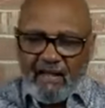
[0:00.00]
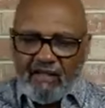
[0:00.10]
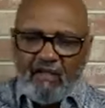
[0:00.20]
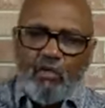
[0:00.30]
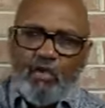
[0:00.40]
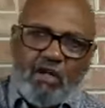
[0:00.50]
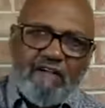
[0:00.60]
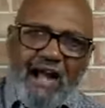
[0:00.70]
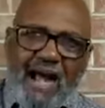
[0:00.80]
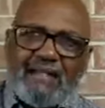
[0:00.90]
and the Word
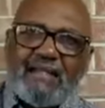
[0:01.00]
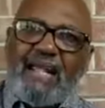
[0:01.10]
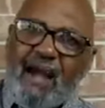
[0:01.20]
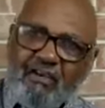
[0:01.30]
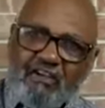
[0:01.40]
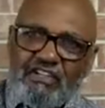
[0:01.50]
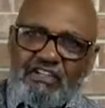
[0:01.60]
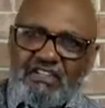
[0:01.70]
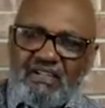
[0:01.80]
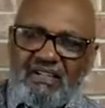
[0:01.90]
of God
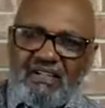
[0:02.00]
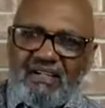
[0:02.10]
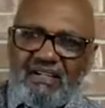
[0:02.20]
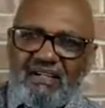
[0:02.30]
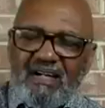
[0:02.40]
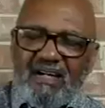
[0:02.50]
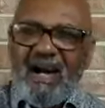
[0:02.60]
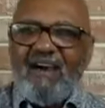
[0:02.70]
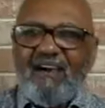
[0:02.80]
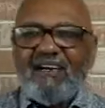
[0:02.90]
counters
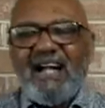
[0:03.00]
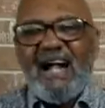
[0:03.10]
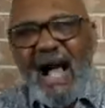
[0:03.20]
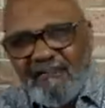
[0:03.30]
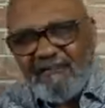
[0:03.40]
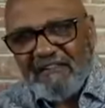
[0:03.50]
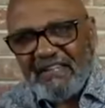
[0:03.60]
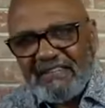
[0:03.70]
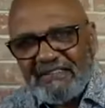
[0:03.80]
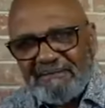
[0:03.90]
our conflict.